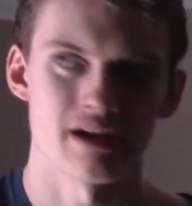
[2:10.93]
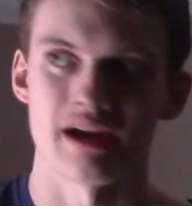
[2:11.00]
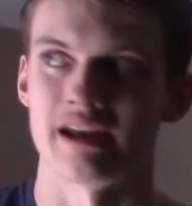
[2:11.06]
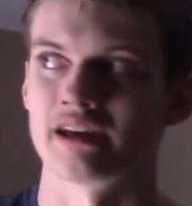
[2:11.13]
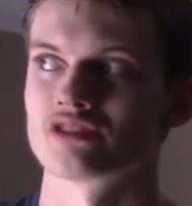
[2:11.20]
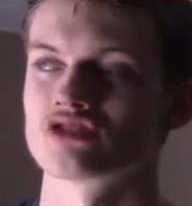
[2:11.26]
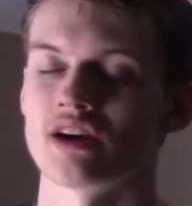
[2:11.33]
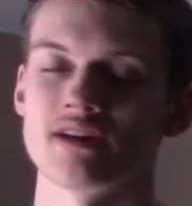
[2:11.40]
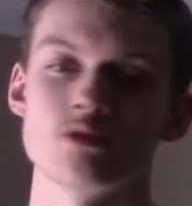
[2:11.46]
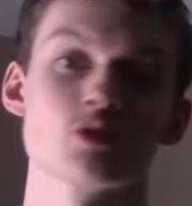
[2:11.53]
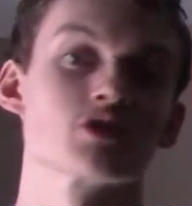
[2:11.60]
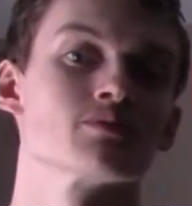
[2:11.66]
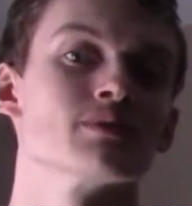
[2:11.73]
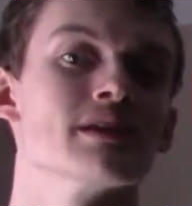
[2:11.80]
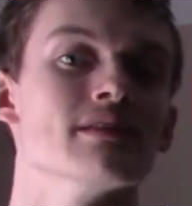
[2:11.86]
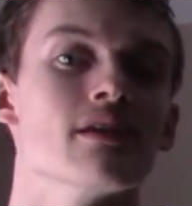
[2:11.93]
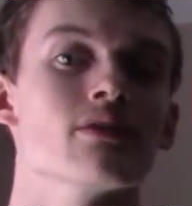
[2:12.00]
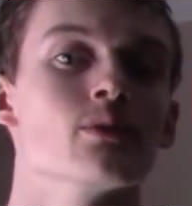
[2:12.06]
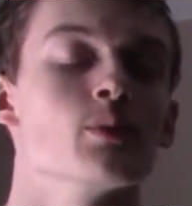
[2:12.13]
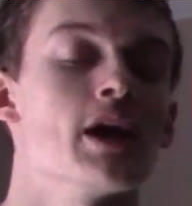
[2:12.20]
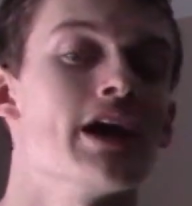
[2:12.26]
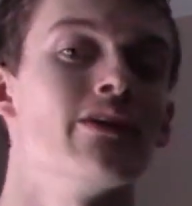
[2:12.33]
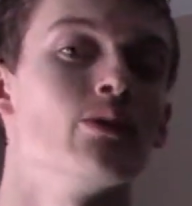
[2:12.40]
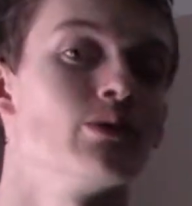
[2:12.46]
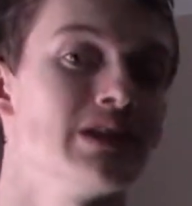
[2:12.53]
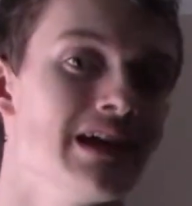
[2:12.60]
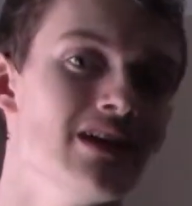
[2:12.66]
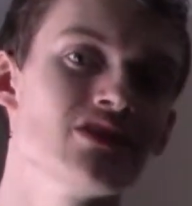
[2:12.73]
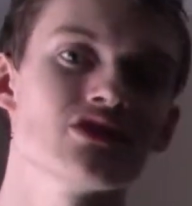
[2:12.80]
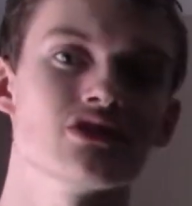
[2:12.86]
and I tried to explain that through
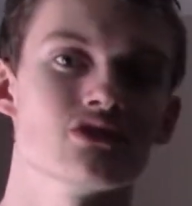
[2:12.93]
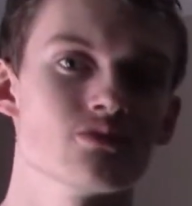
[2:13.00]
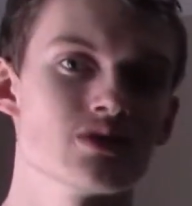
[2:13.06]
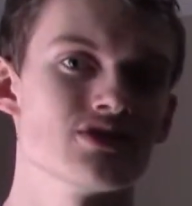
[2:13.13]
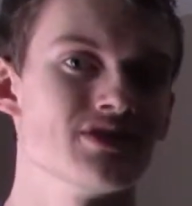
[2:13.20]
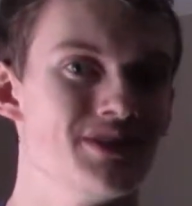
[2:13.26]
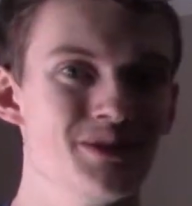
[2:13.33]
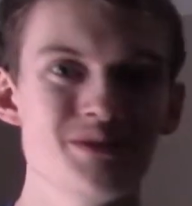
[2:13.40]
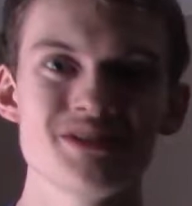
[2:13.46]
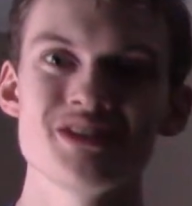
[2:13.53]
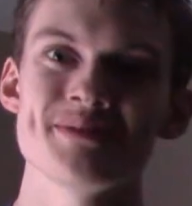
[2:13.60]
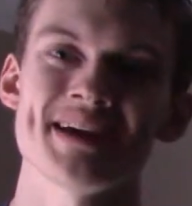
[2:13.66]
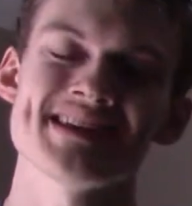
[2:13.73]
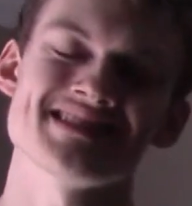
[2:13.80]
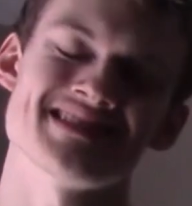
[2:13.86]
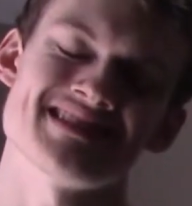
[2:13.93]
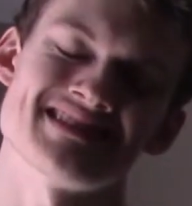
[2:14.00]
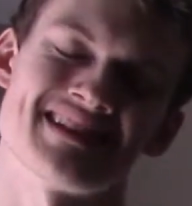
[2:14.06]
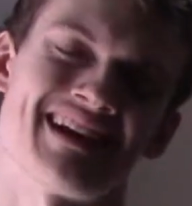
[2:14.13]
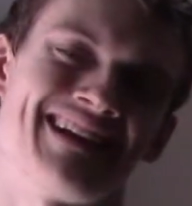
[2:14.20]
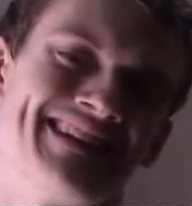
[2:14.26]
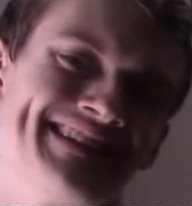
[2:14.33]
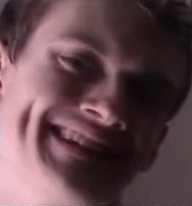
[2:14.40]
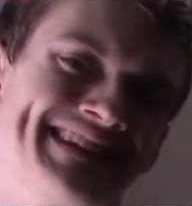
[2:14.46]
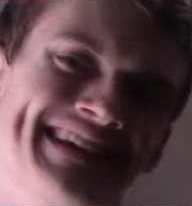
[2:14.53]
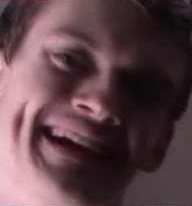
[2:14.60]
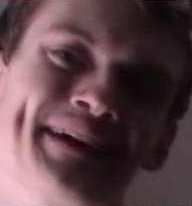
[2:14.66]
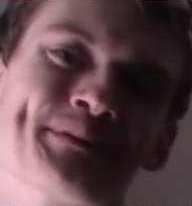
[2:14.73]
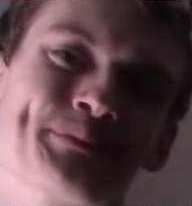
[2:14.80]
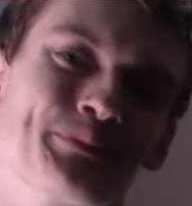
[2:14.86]
annotations, which YouTube has decided to
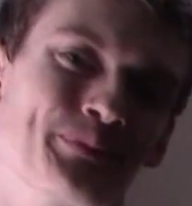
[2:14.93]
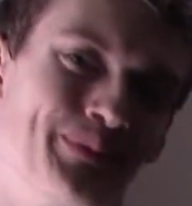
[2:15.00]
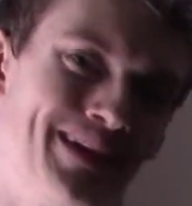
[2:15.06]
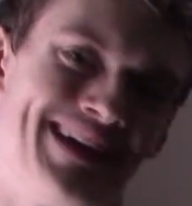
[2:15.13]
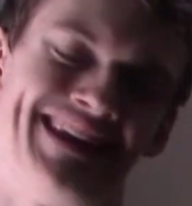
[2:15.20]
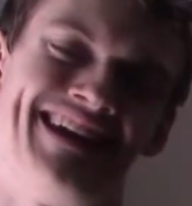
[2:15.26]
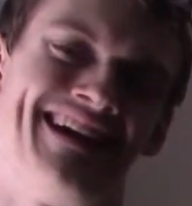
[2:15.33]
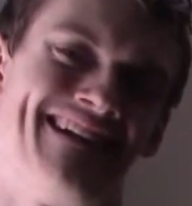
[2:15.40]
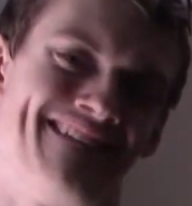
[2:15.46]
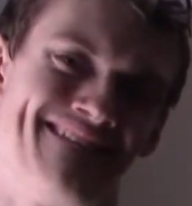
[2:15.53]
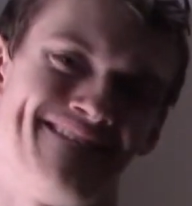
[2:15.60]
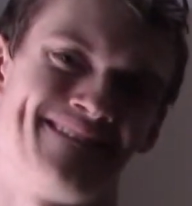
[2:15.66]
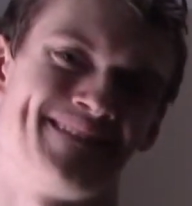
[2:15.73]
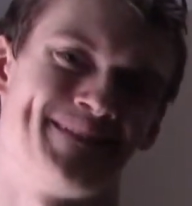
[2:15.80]
get rid of.